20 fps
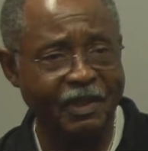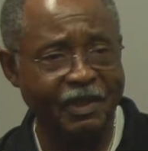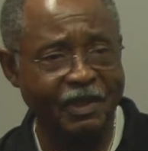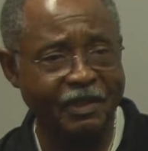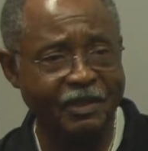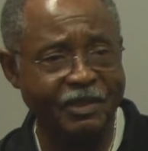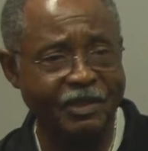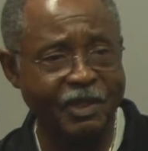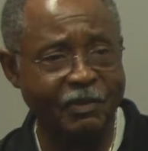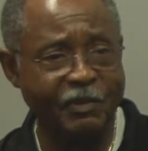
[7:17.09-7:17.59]

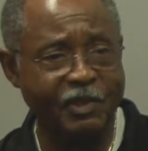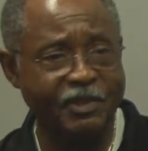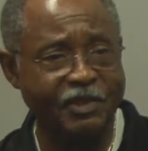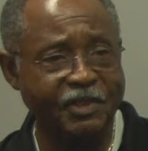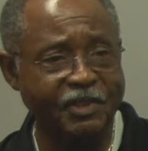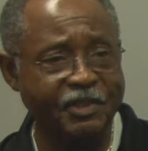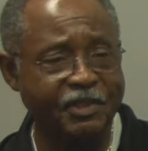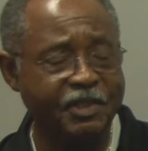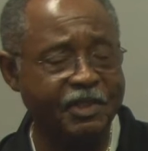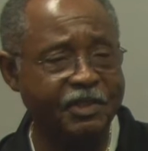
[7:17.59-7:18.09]
In some
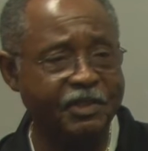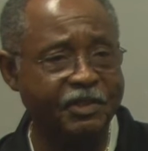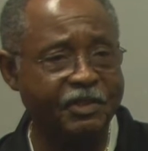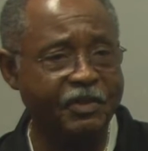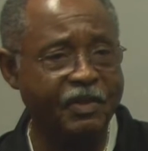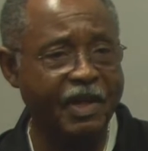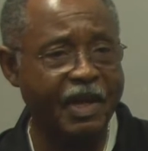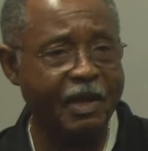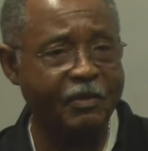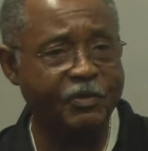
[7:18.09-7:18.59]
instances,
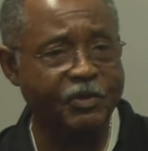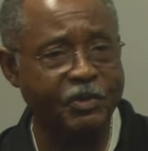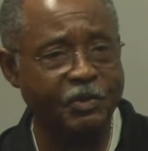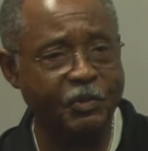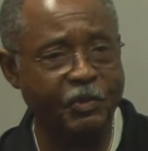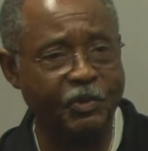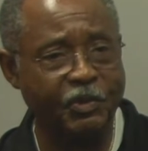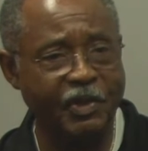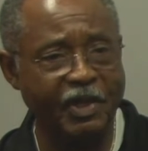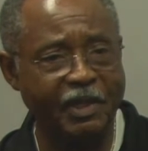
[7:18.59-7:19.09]
you have
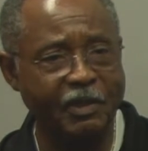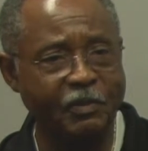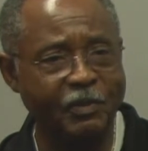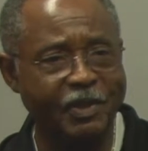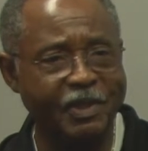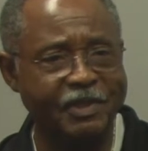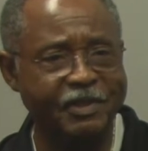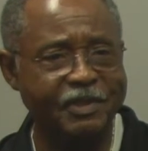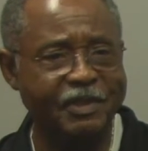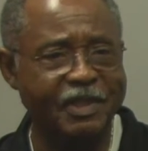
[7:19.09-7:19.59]
some great
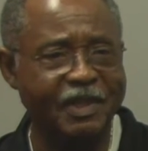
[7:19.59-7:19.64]
ones.